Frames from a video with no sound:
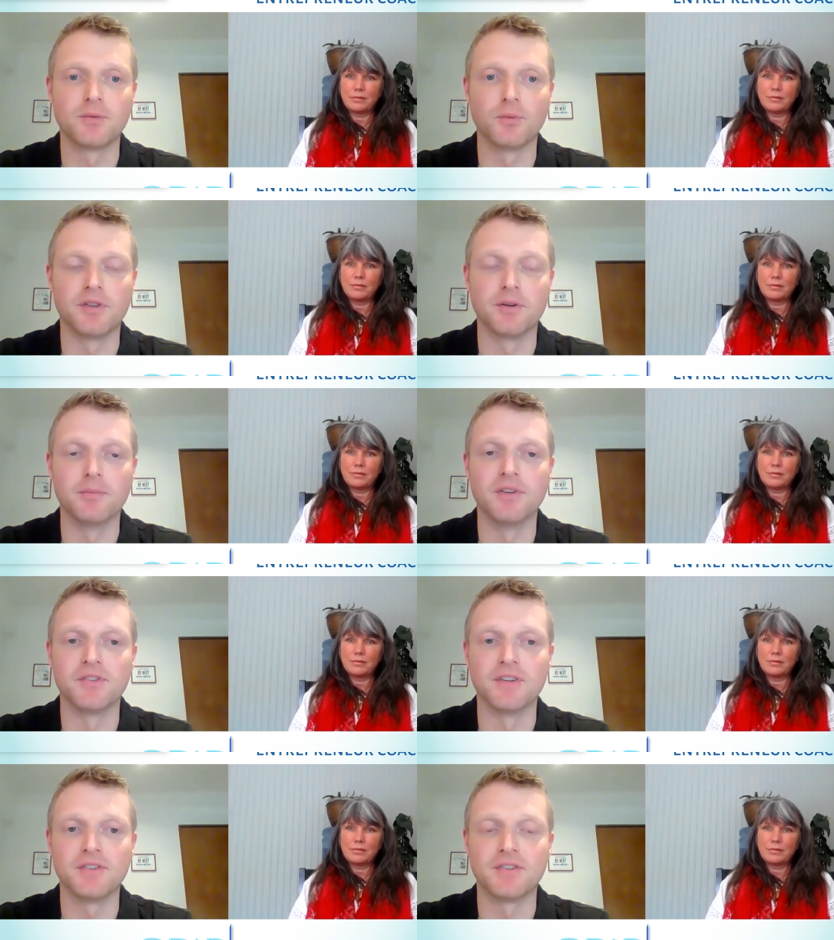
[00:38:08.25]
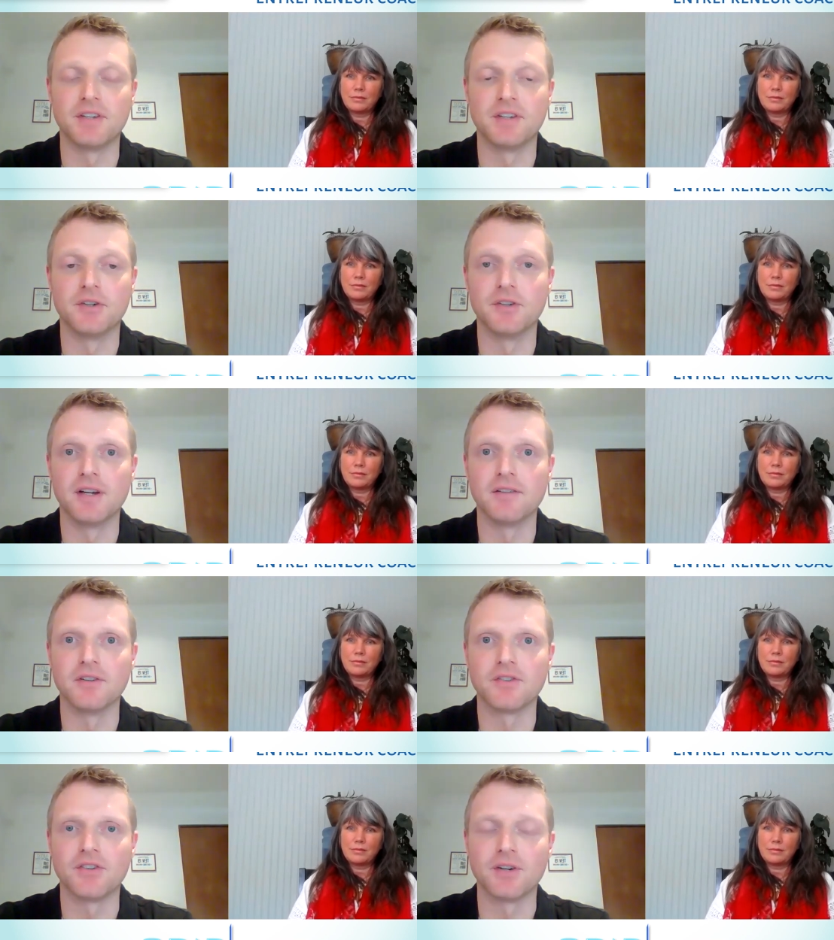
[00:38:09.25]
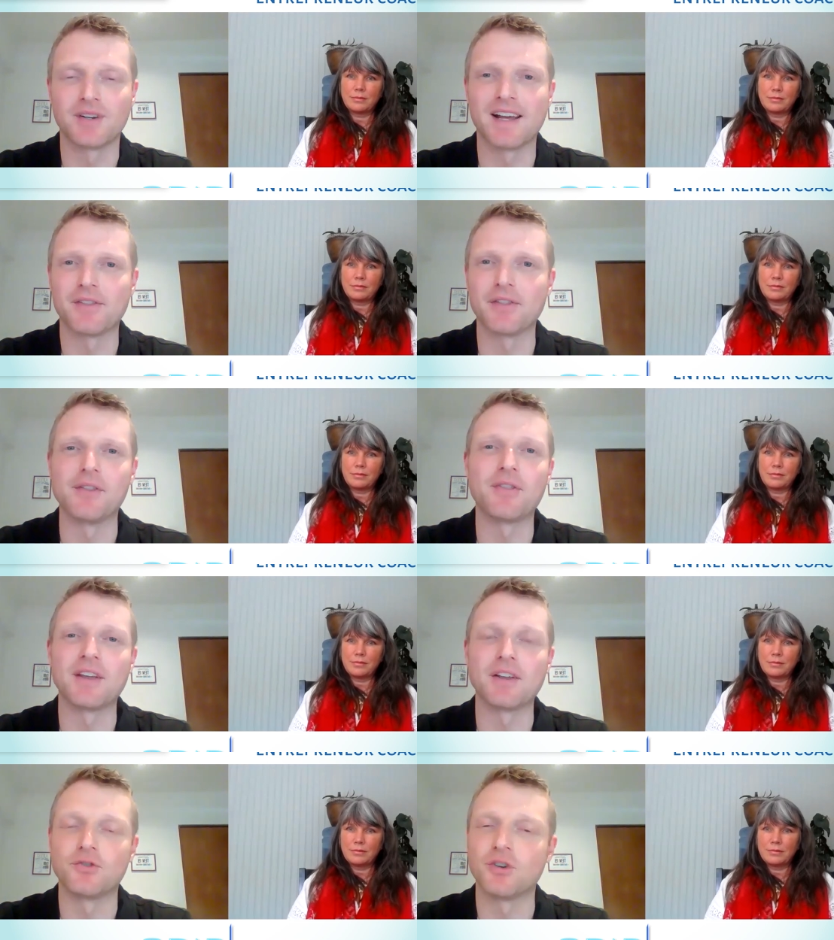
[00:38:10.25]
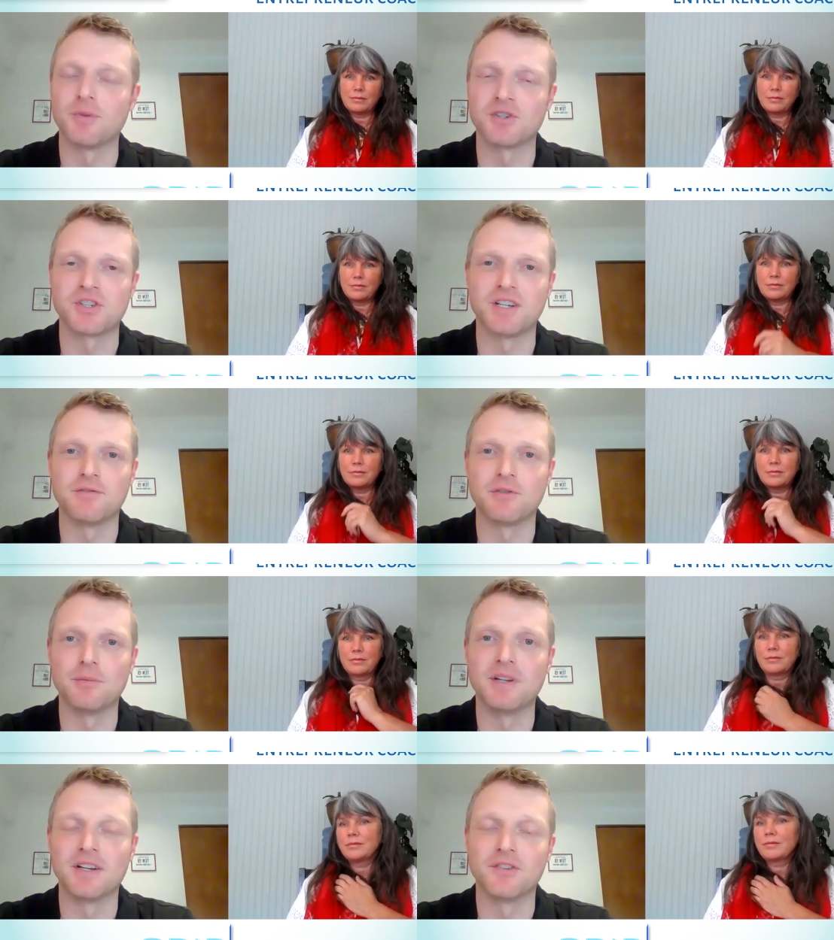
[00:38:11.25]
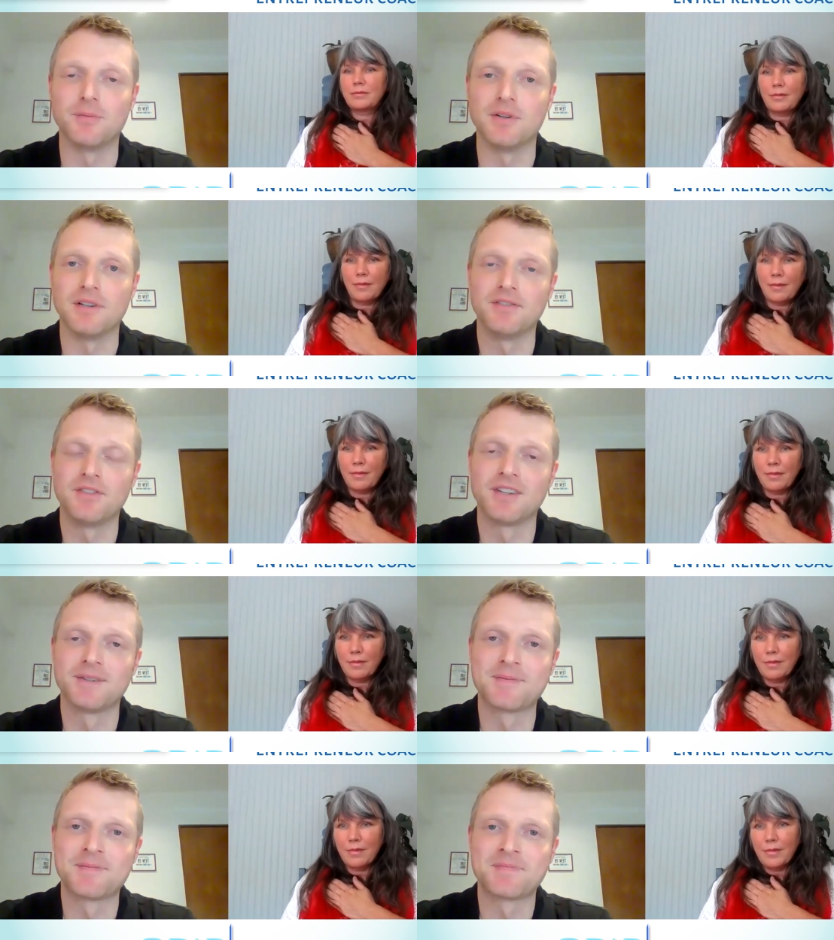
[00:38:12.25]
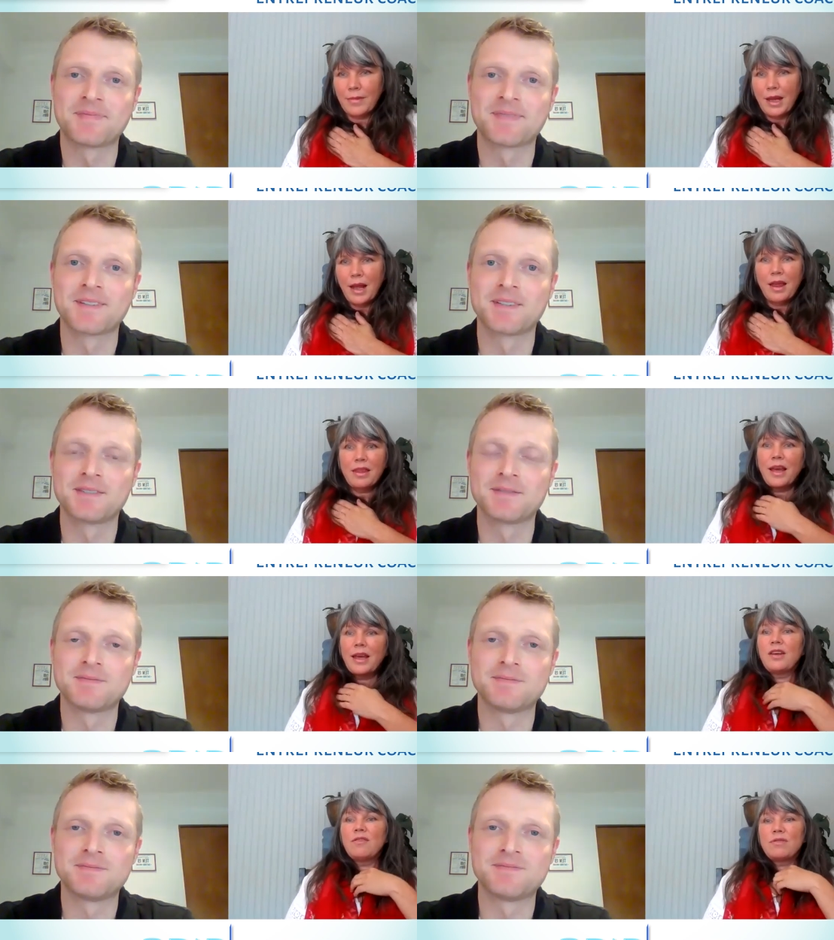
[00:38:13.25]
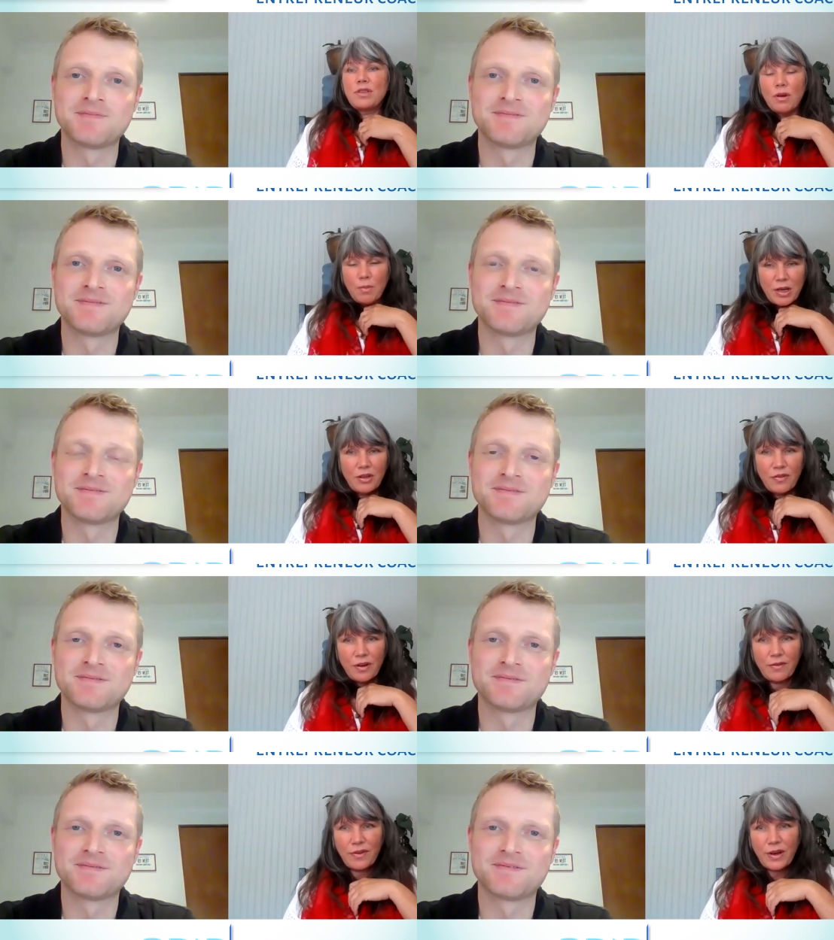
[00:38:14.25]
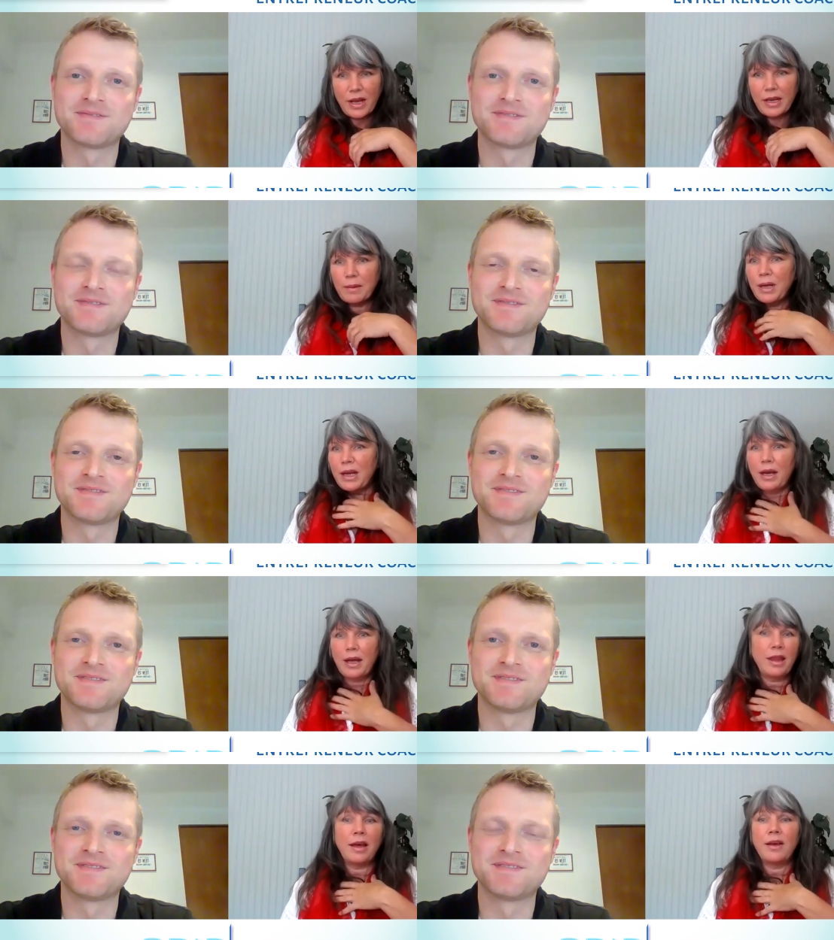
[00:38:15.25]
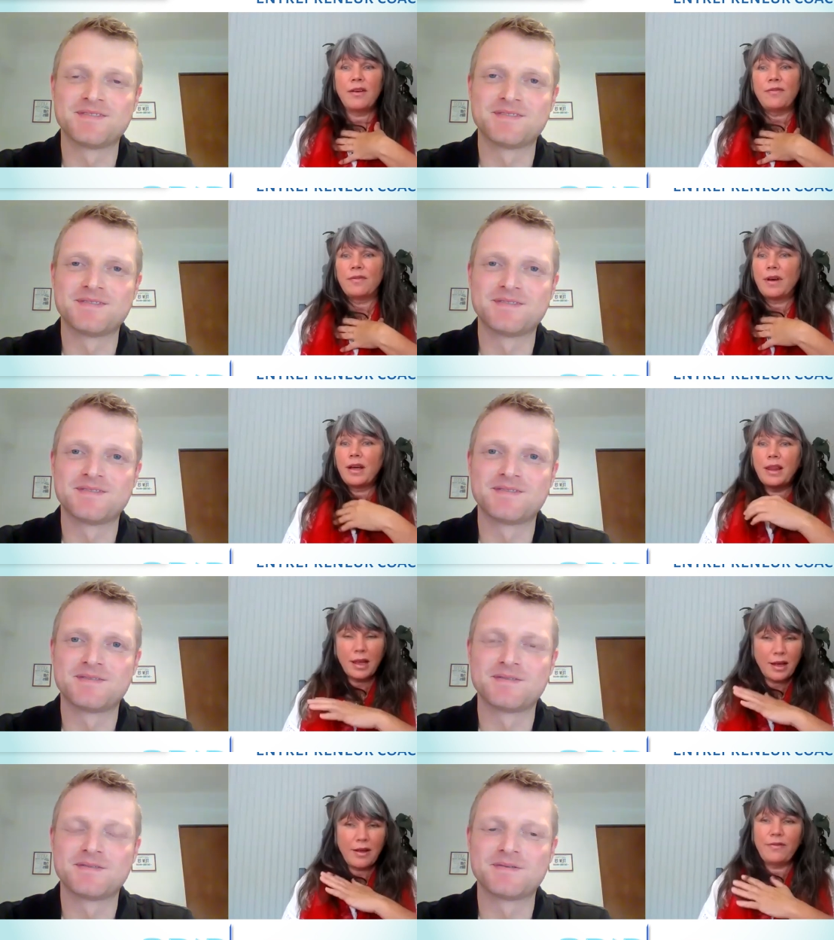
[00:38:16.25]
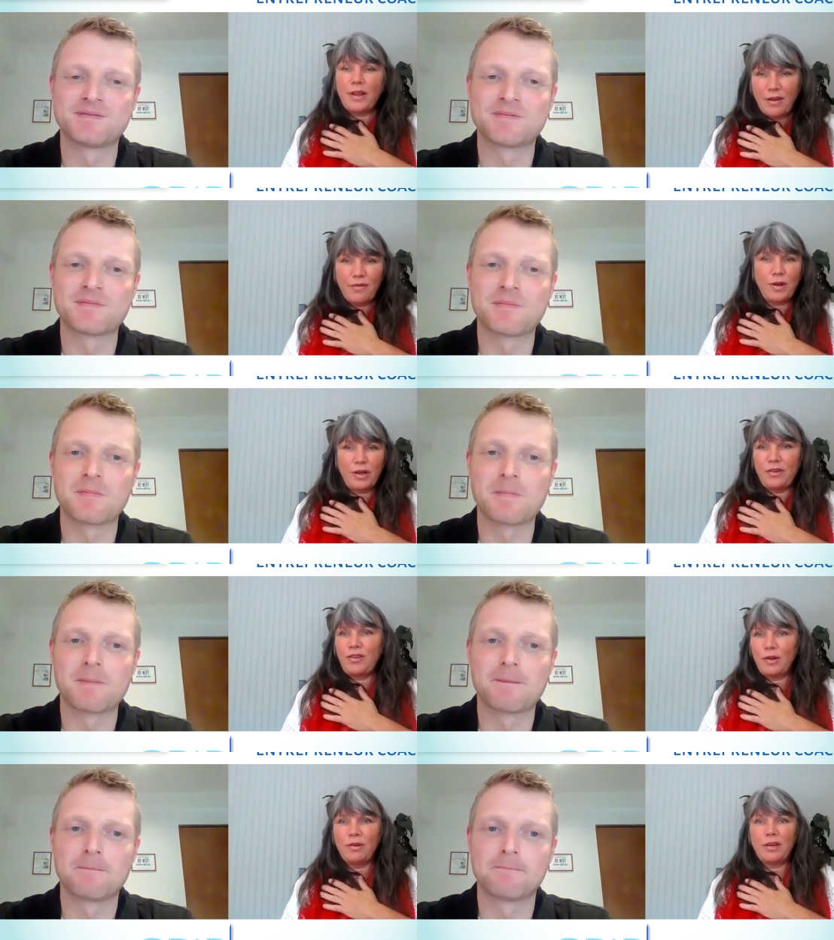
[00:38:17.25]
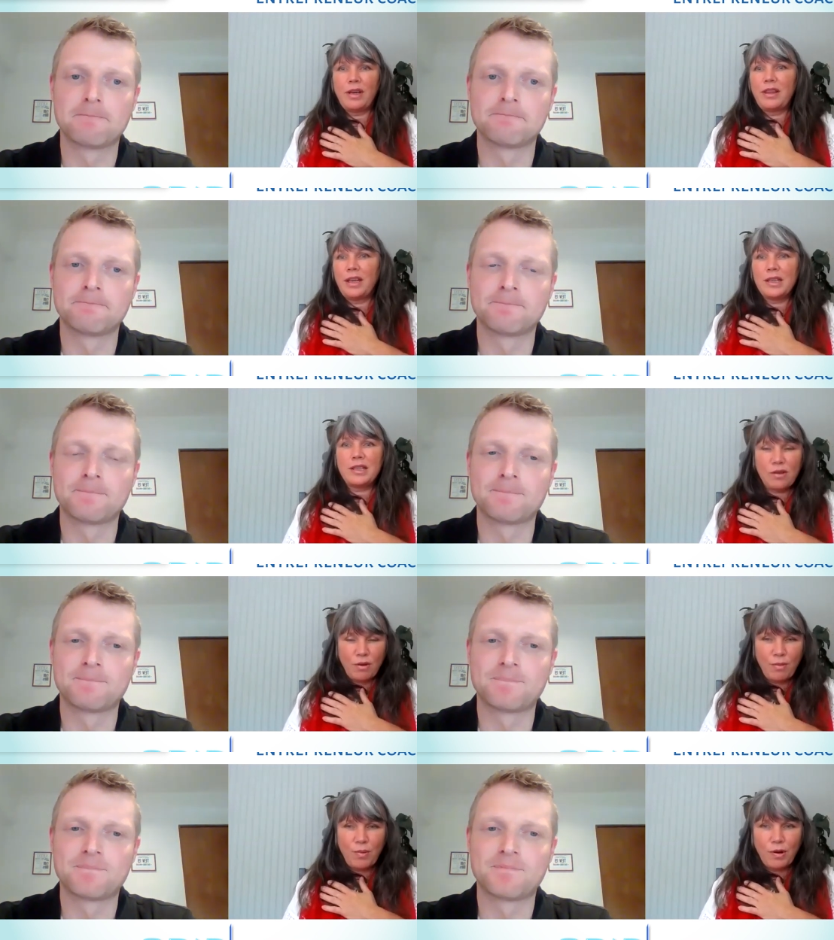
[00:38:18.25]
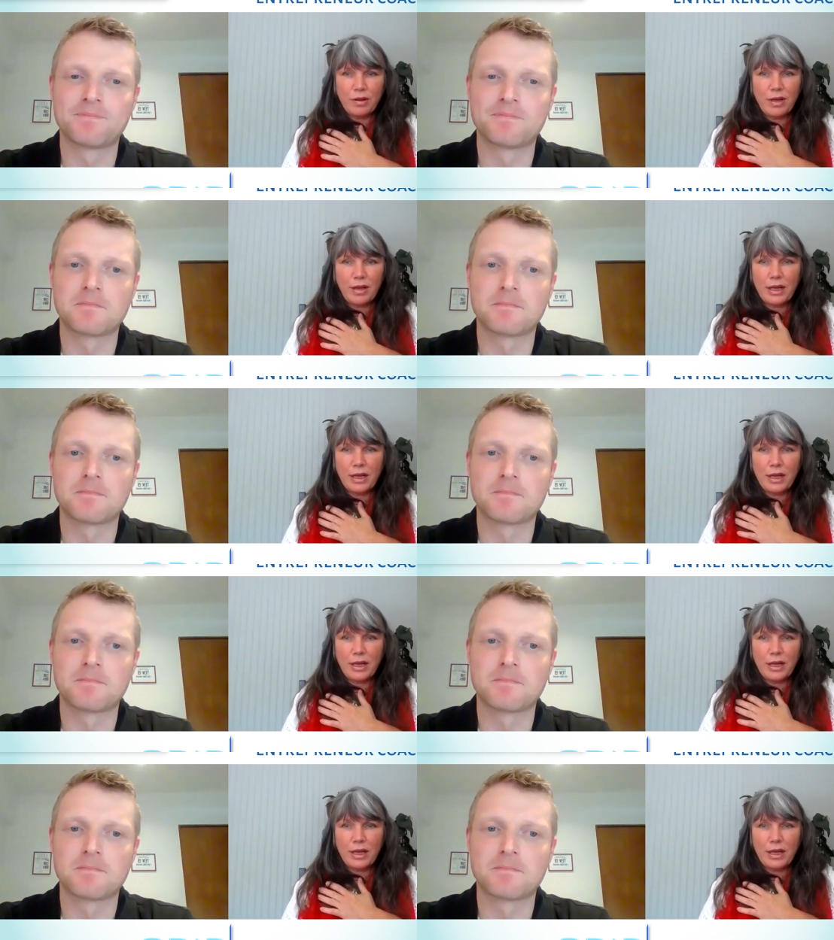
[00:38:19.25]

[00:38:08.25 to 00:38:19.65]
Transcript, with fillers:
Speaker 1: with your business and your endeavors. So, Kathleen, thank you so much again for being on Spirit Lift.
Speaker 2: Thank you so much for inviting me. I love, I love, love what you're doing. I think it's so important. I think